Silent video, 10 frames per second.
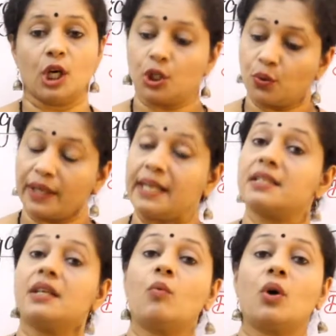to reach
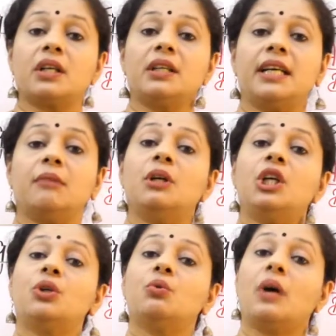the water table
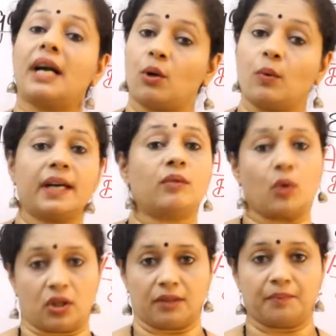to acquire
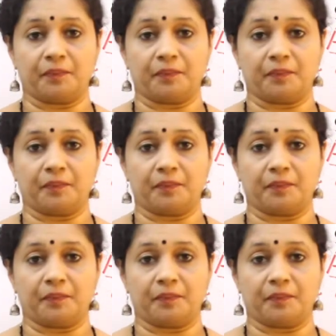water.